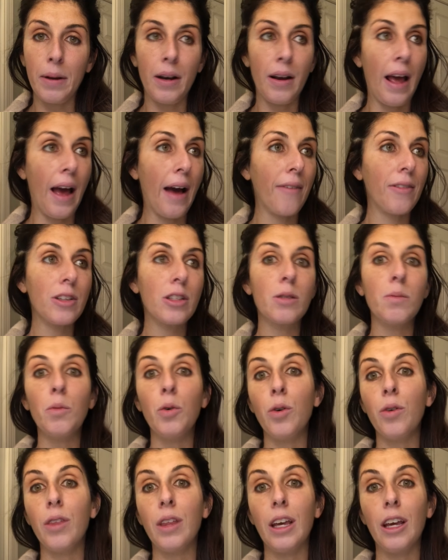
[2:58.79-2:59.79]
and have a
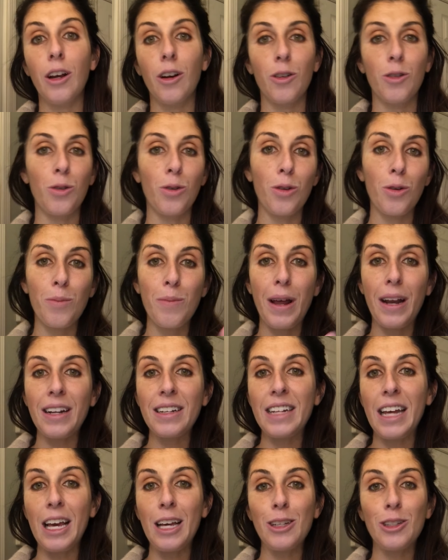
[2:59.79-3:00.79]
smoothie or do their
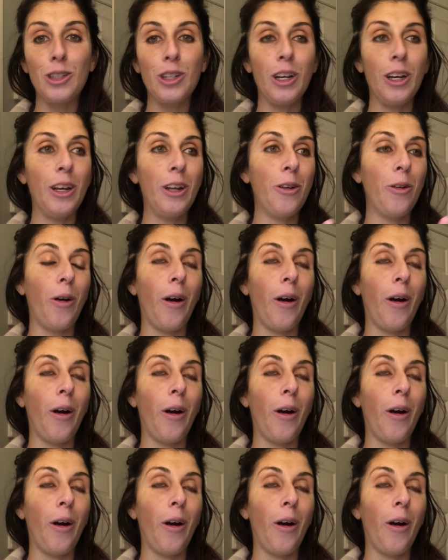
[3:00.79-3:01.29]
meditation